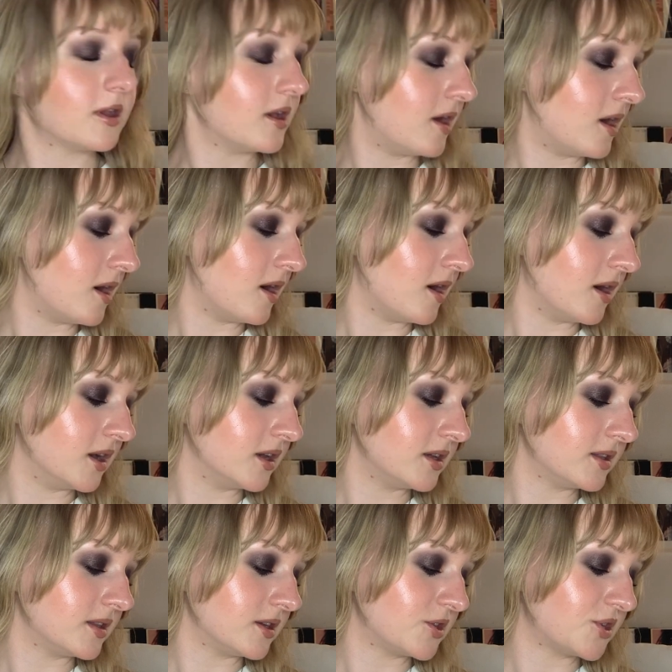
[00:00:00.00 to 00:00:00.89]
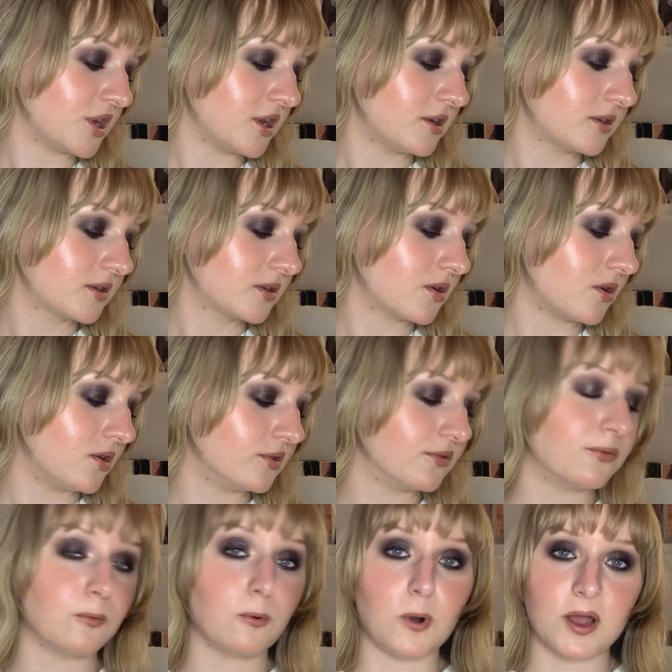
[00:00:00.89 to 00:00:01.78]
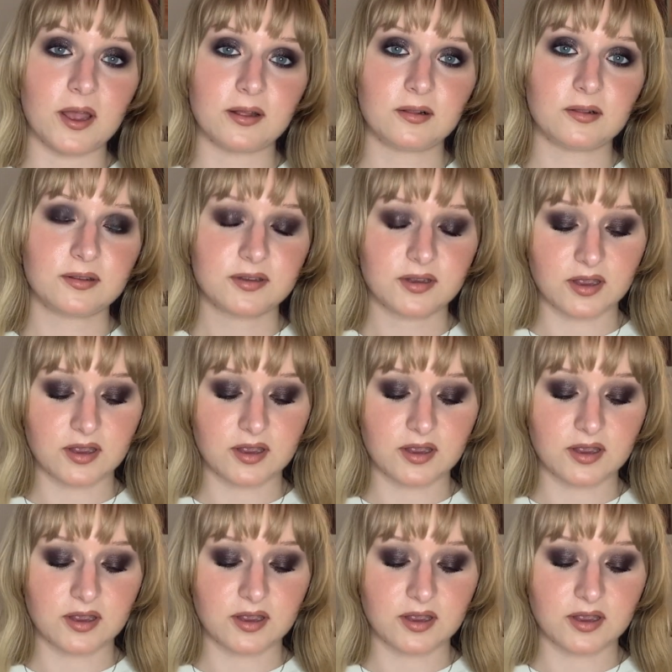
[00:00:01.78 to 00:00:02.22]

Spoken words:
The shade is called Wild